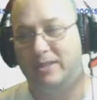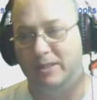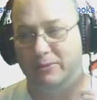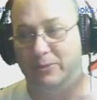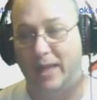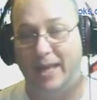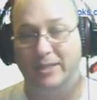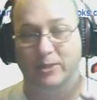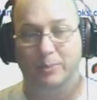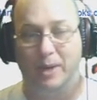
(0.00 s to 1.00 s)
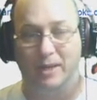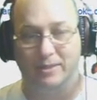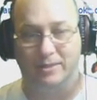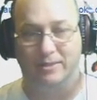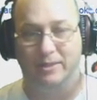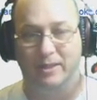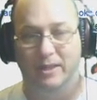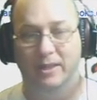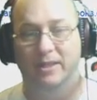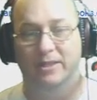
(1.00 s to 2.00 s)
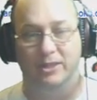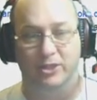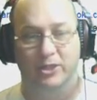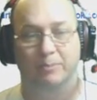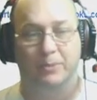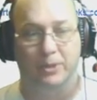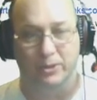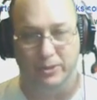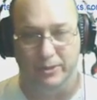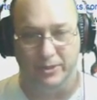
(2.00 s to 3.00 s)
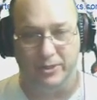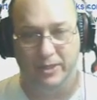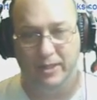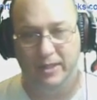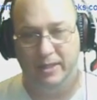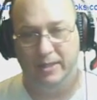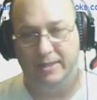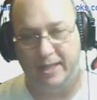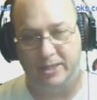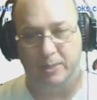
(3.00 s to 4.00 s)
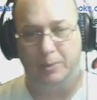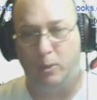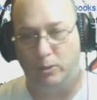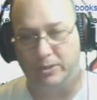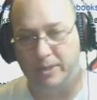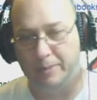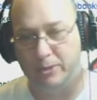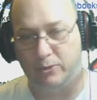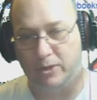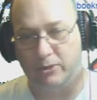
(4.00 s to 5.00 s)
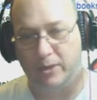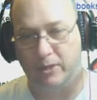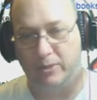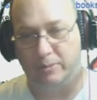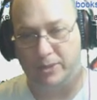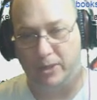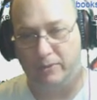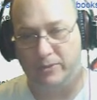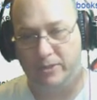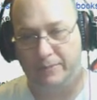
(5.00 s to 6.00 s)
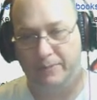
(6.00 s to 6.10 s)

flattened boxes to ship the goods takes up a whole semi-truck trailer themselves,